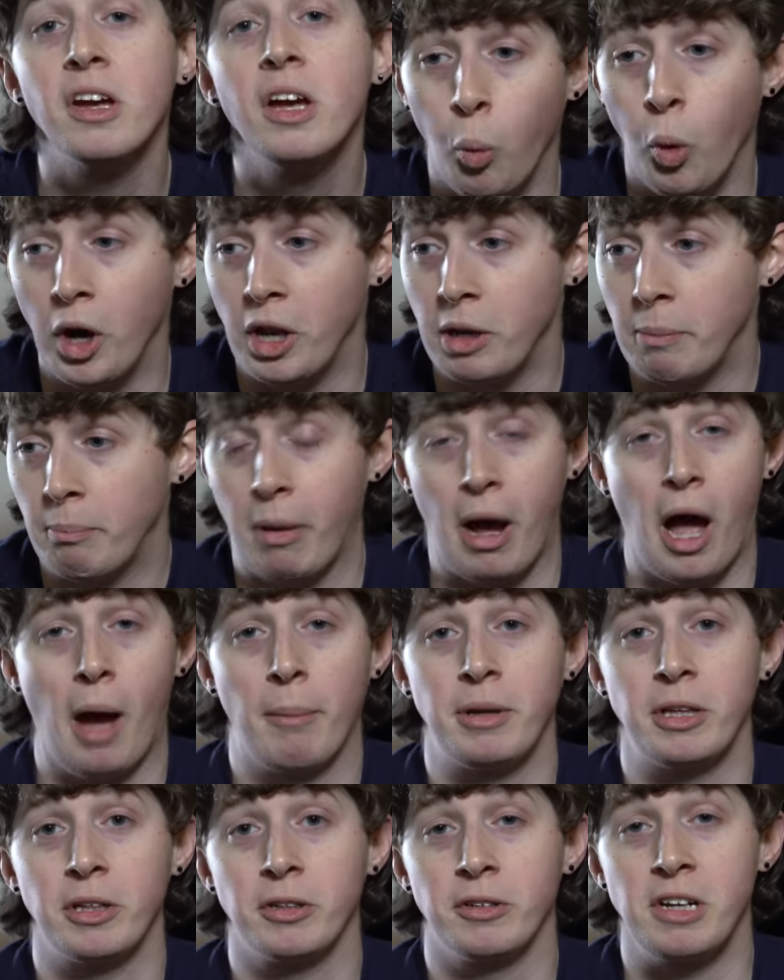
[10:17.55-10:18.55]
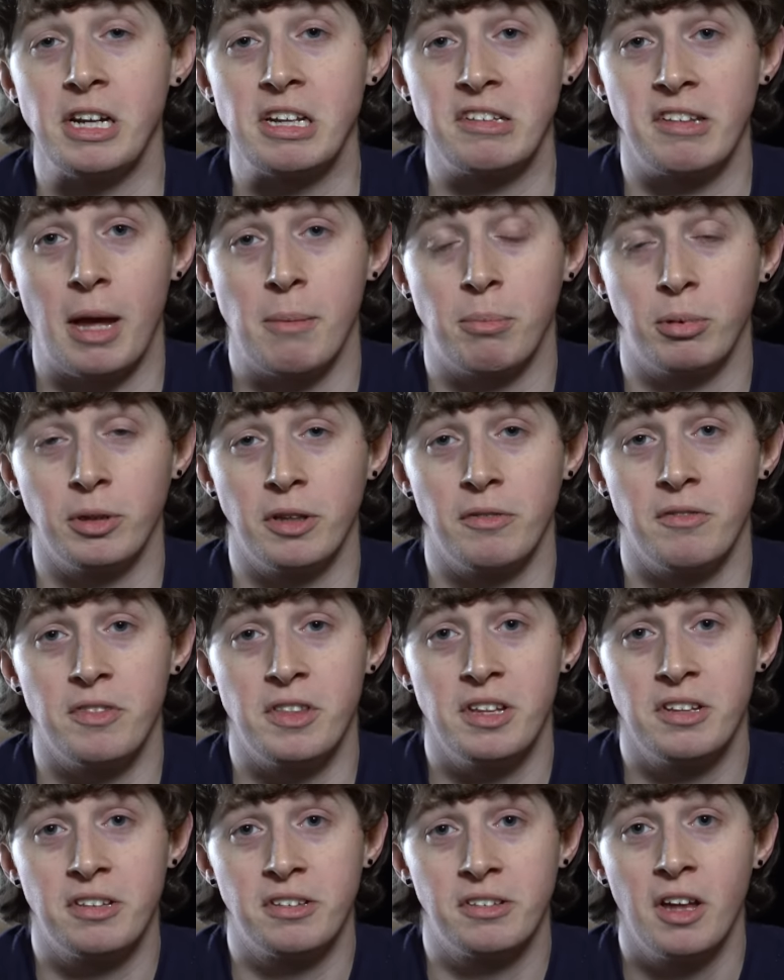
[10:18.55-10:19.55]
One popular example of
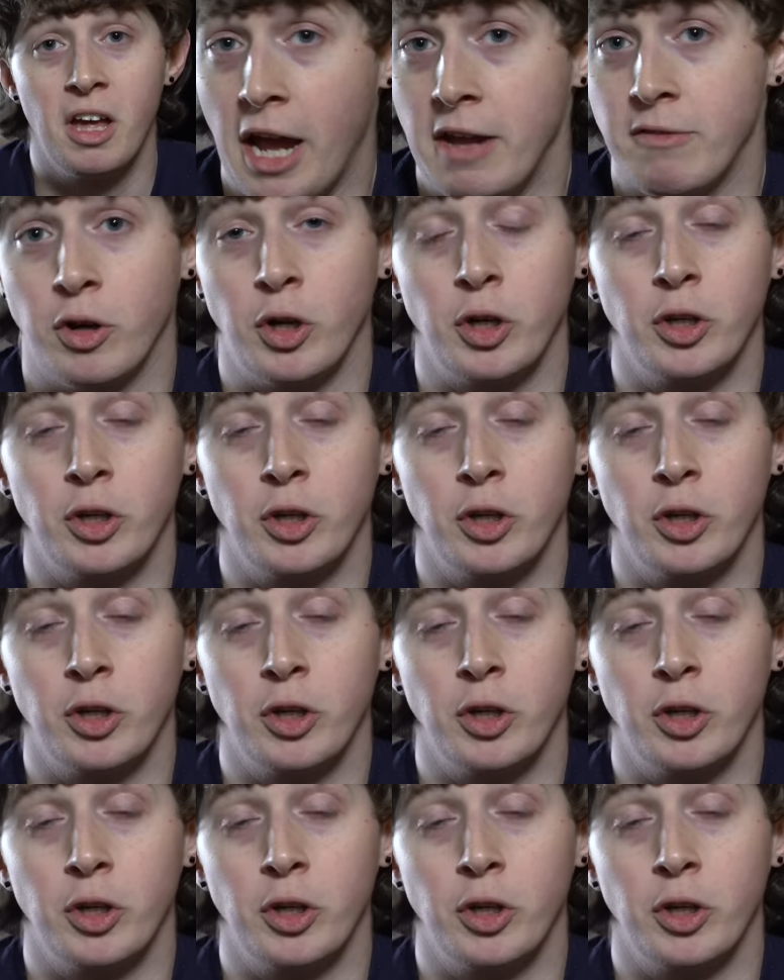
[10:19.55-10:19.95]
this I've